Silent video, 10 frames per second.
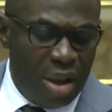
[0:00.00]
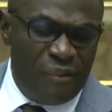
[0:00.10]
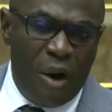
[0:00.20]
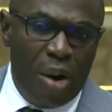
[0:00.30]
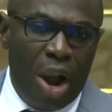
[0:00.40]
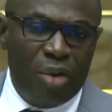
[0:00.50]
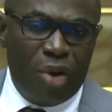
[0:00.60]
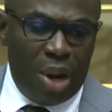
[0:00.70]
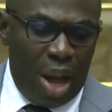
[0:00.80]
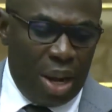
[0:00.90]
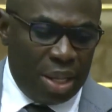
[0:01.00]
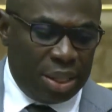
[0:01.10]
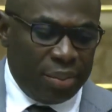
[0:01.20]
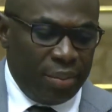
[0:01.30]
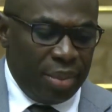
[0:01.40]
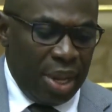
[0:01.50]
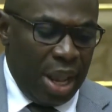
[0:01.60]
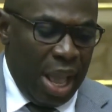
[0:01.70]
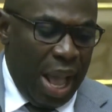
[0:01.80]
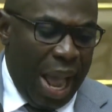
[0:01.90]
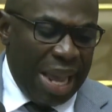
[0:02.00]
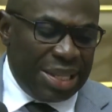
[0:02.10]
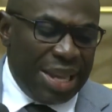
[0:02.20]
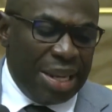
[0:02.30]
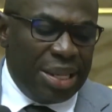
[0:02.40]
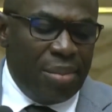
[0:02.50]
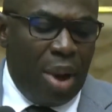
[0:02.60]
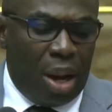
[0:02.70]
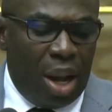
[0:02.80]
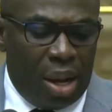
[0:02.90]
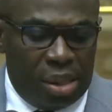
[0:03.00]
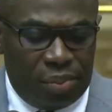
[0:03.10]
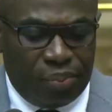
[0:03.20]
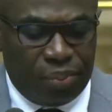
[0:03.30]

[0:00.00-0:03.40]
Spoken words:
$400. I sent in Maka